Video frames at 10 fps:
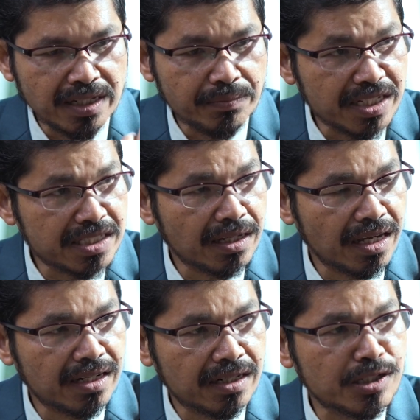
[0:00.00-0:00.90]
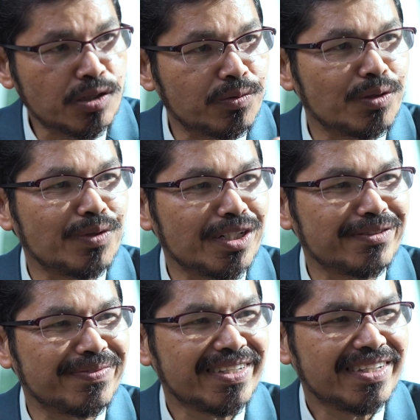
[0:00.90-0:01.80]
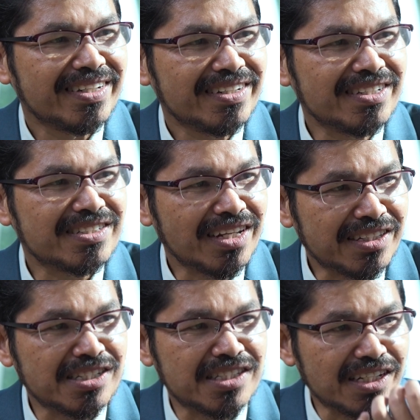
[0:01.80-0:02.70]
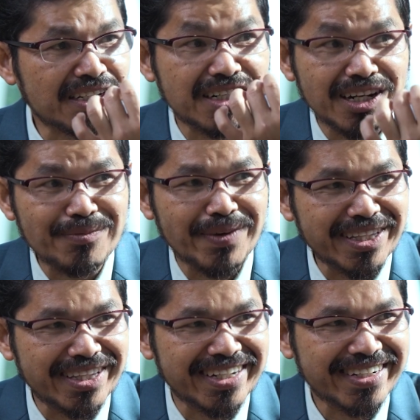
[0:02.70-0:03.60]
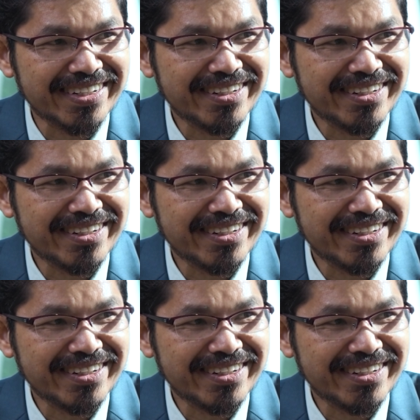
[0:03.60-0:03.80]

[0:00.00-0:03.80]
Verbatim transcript: in Malaysia and the rest of the world. The statistics really matter.